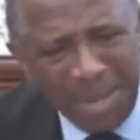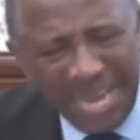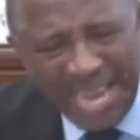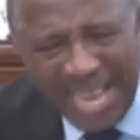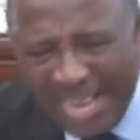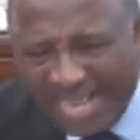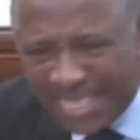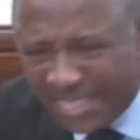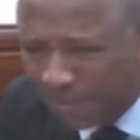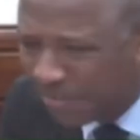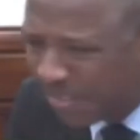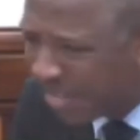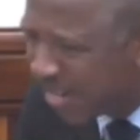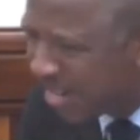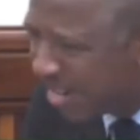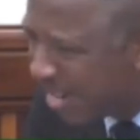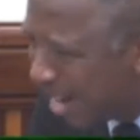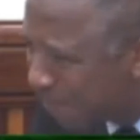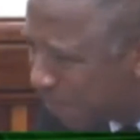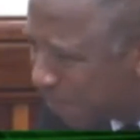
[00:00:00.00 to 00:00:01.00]
plate of
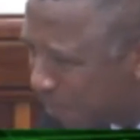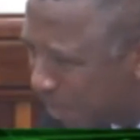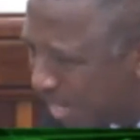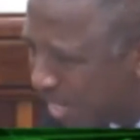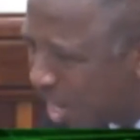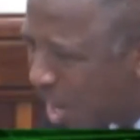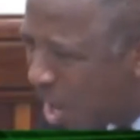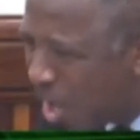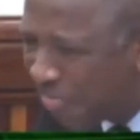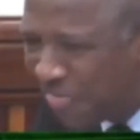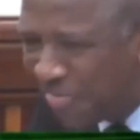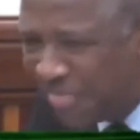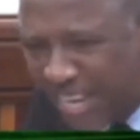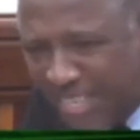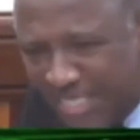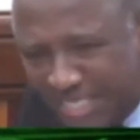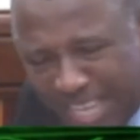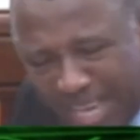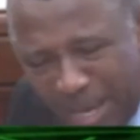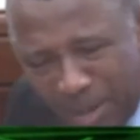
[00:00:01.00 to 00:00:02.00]
the government on
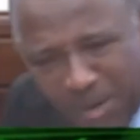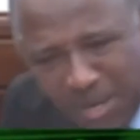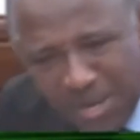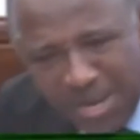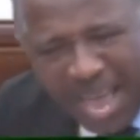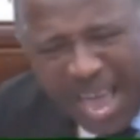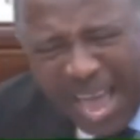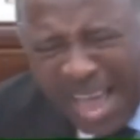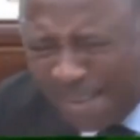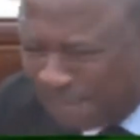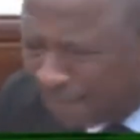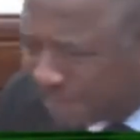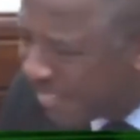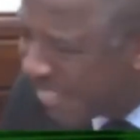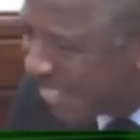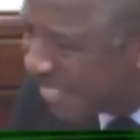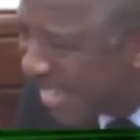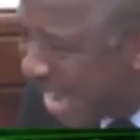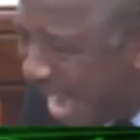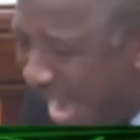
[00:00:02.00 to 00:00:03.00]
their table
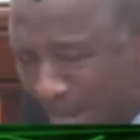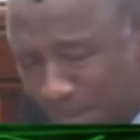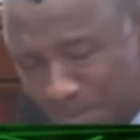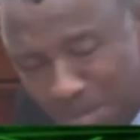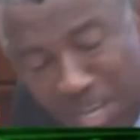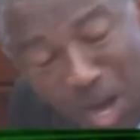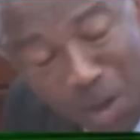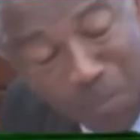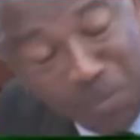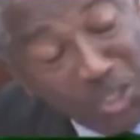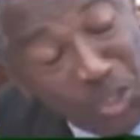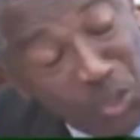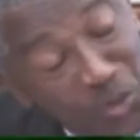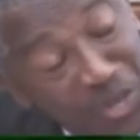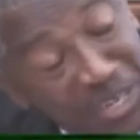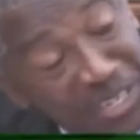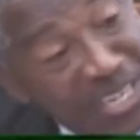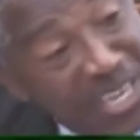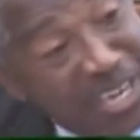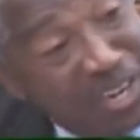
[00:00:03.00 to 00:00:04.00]
every time the
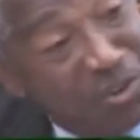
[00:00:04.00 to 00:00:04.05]
opportunity